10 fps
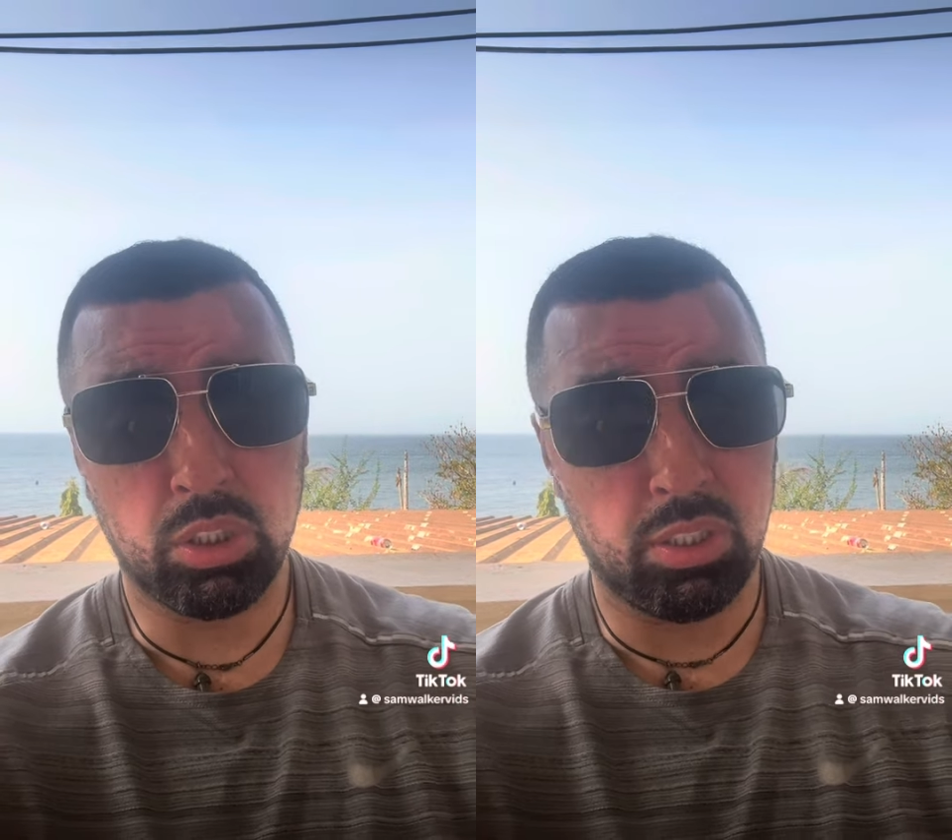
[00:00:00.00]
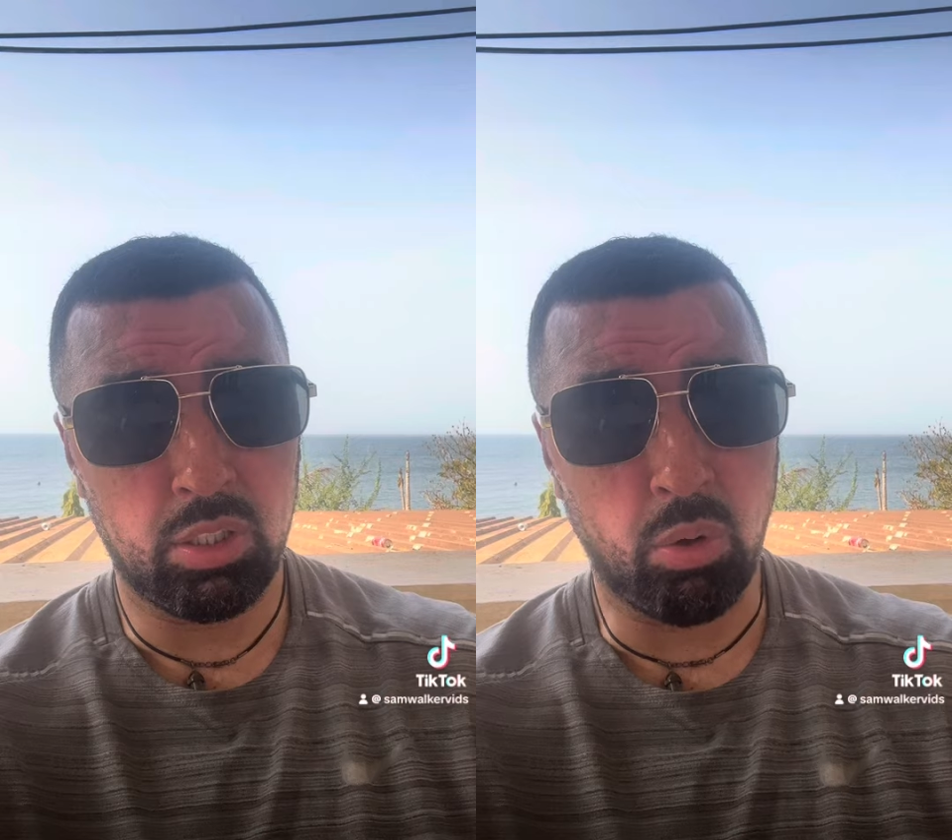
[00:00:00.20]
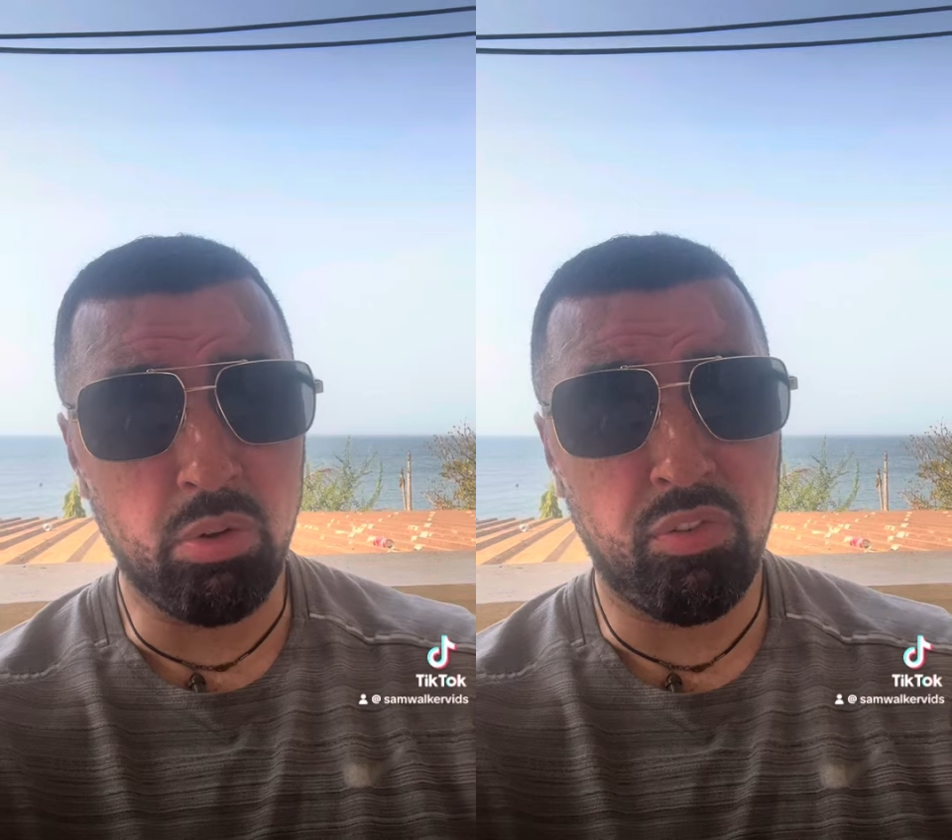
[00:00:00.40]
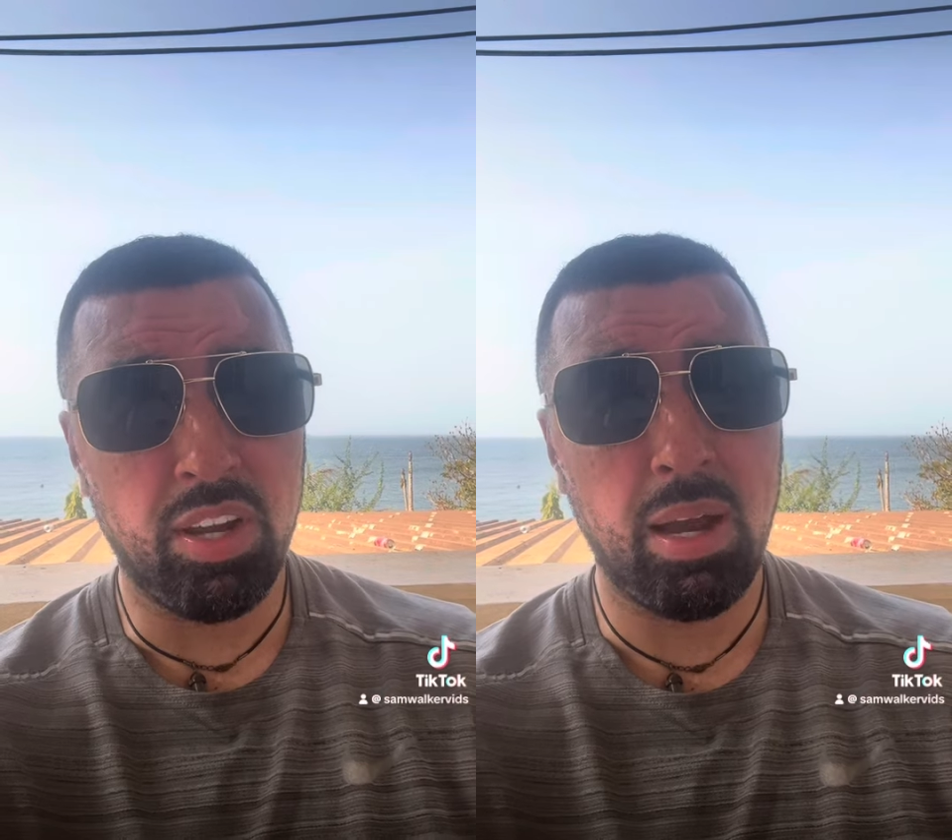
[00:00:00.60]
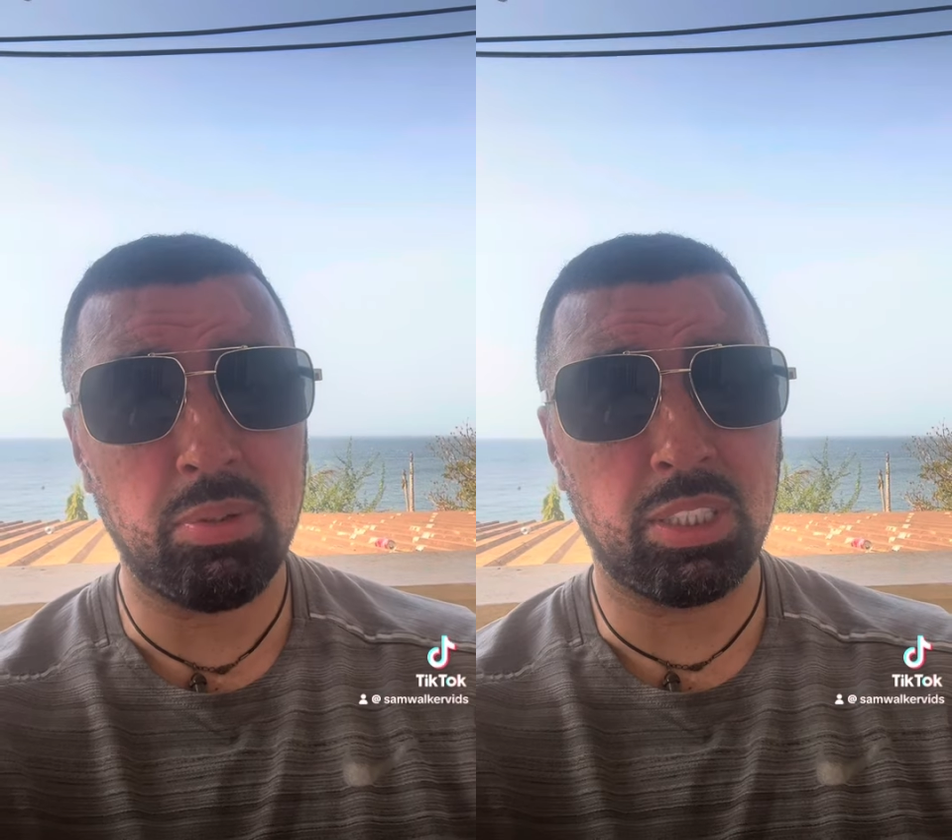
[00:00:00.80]
the only
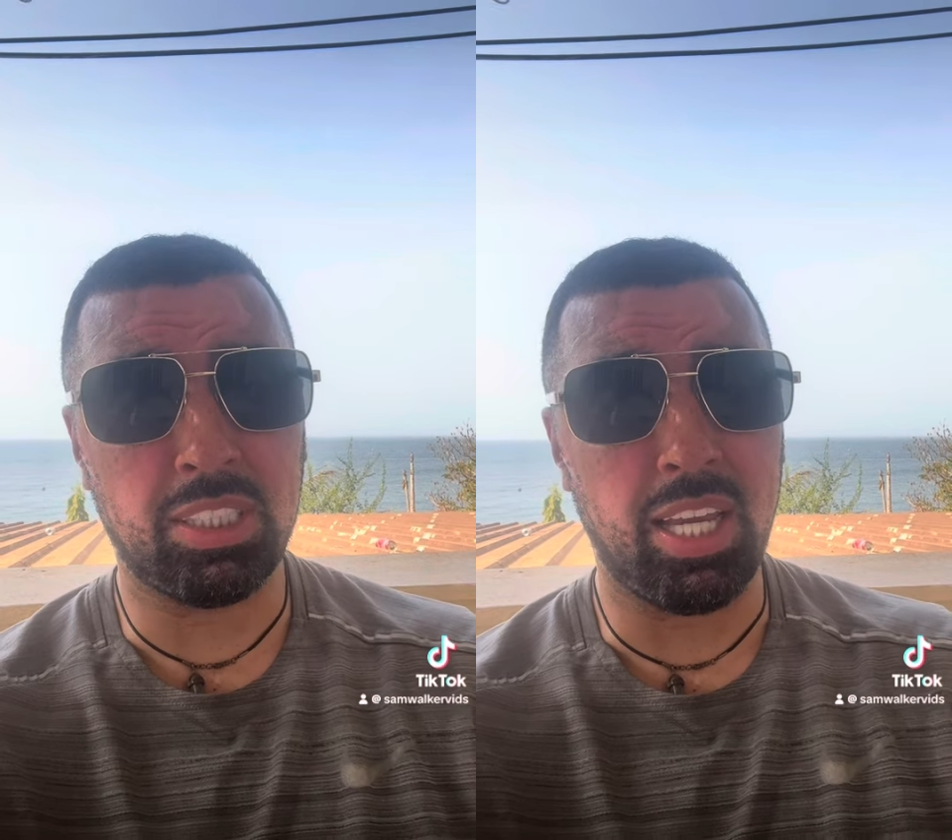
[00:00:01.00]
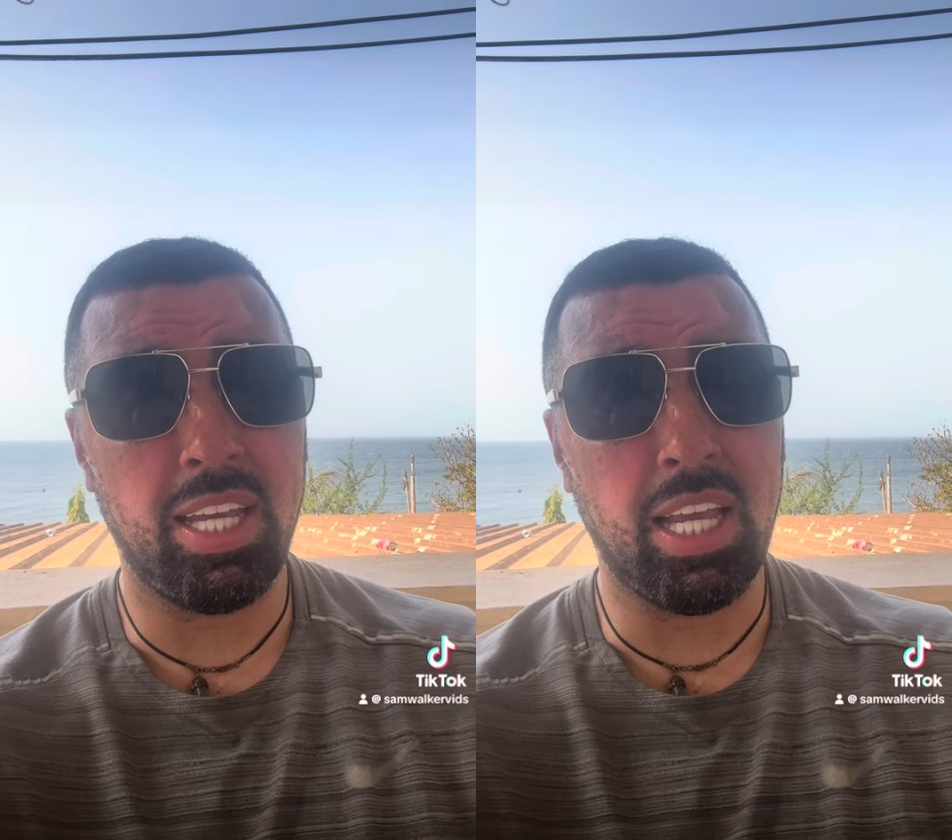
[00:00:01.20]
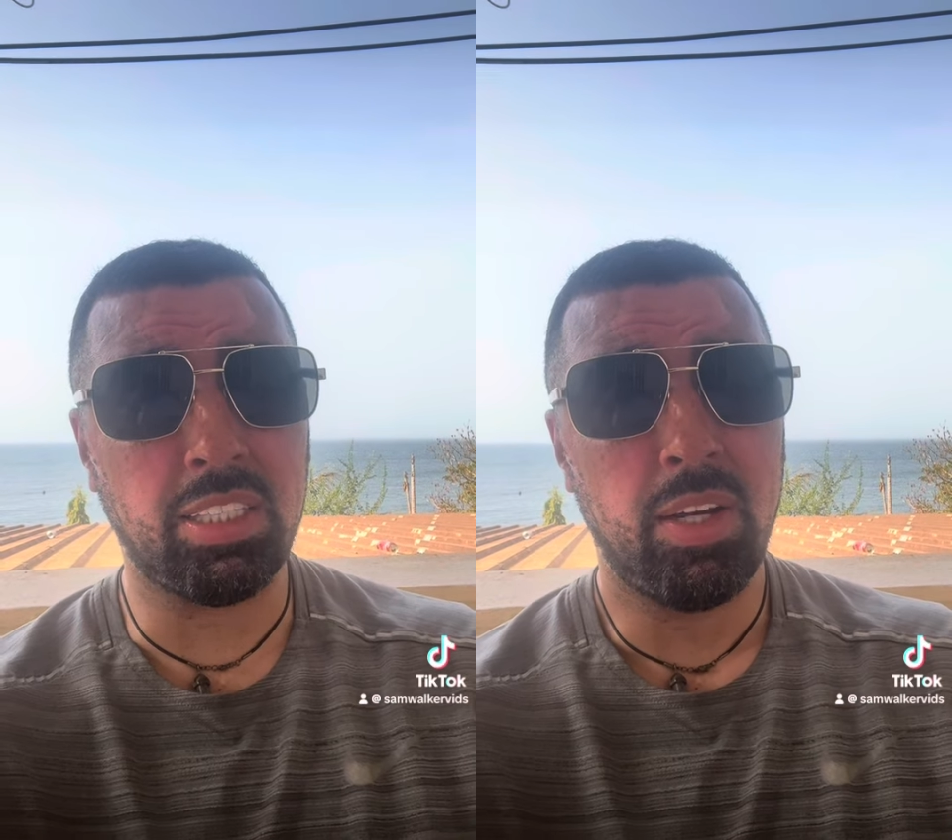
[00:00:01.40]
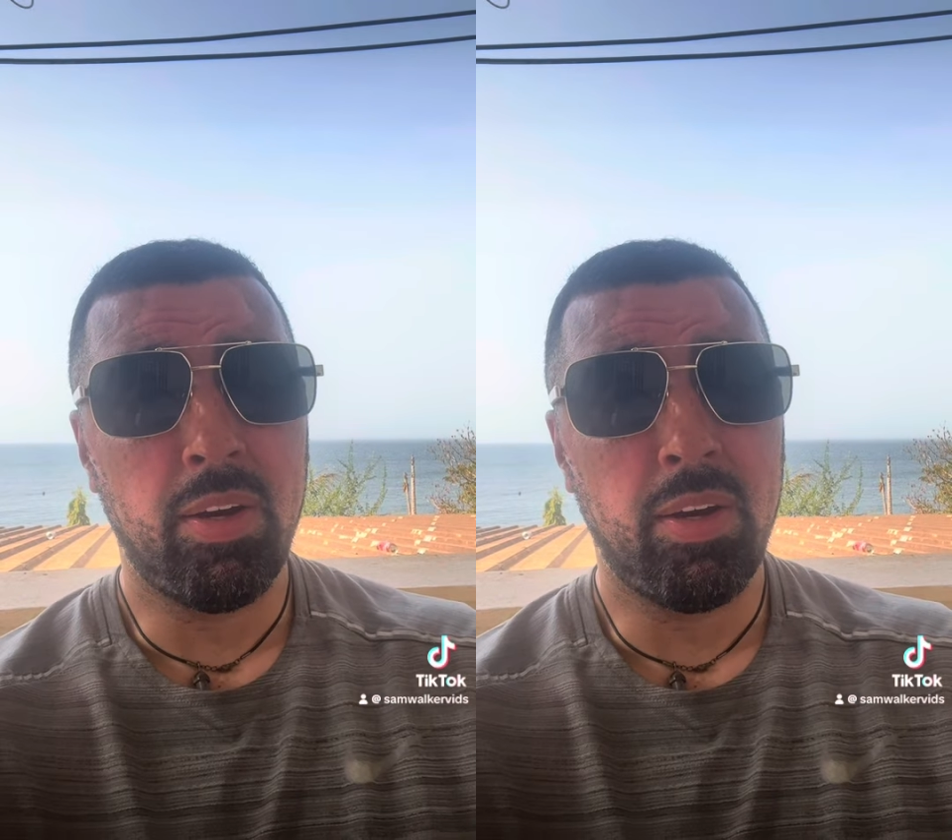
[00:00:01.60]
thing I would say is,